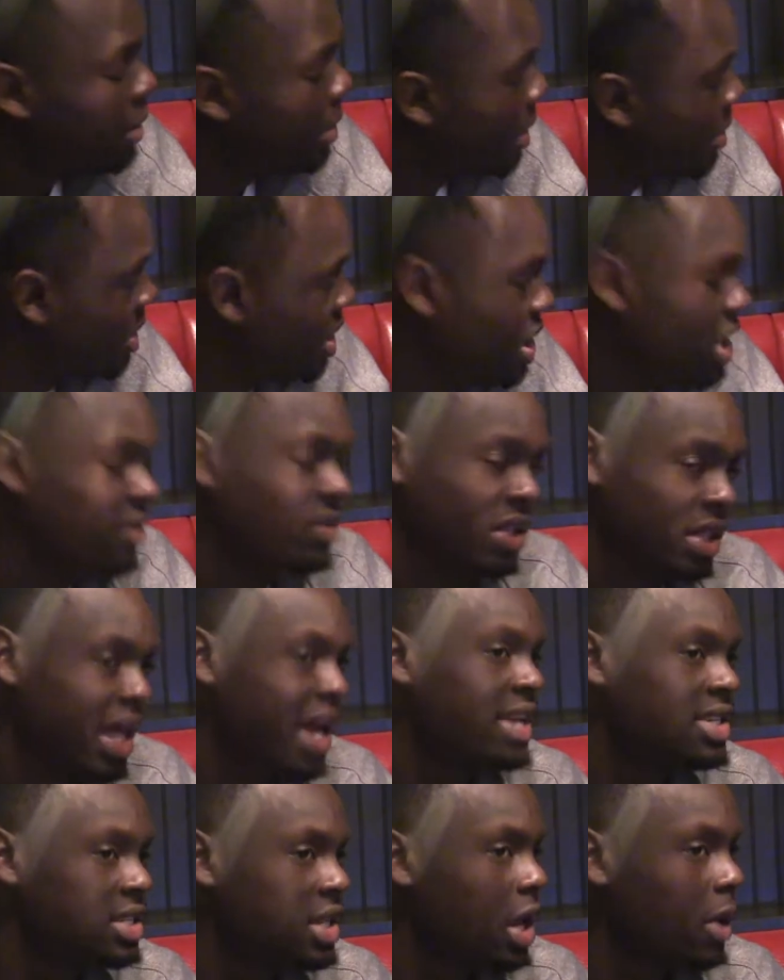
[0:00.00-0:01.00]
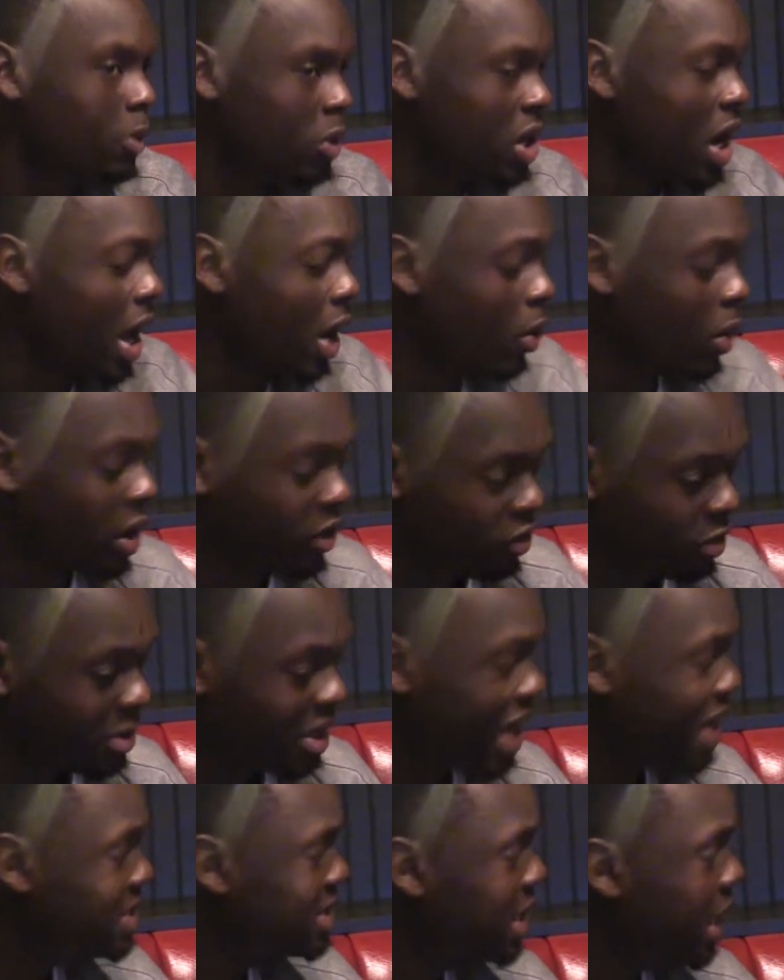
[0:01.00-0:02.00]
I mean, even last game we got away from it
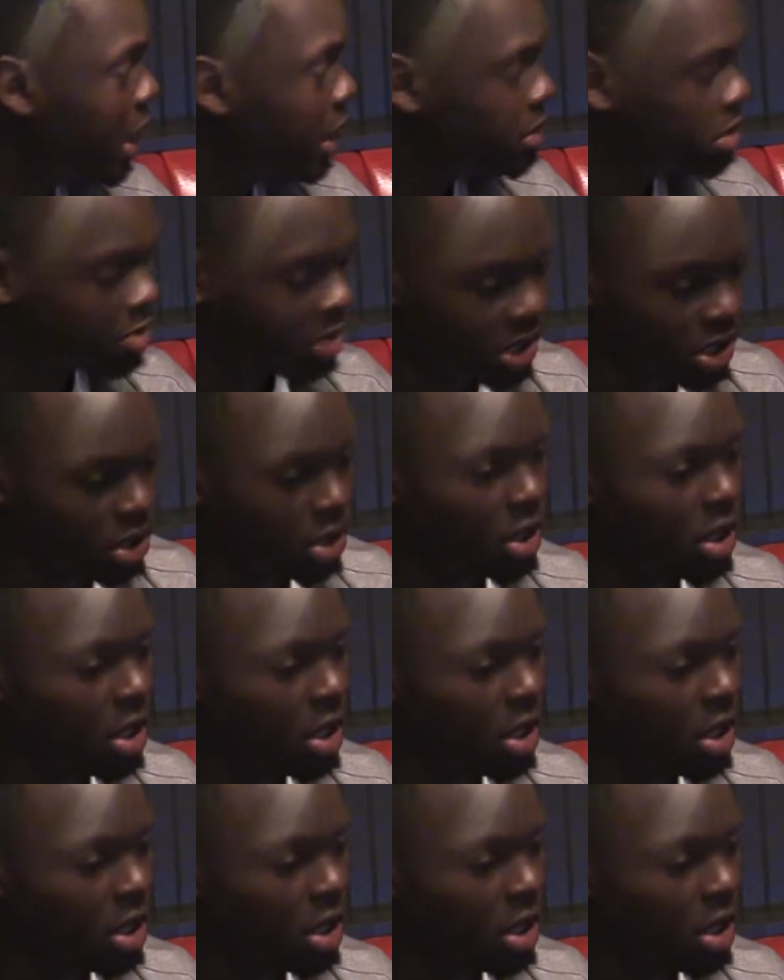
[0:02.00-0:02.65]
at times, but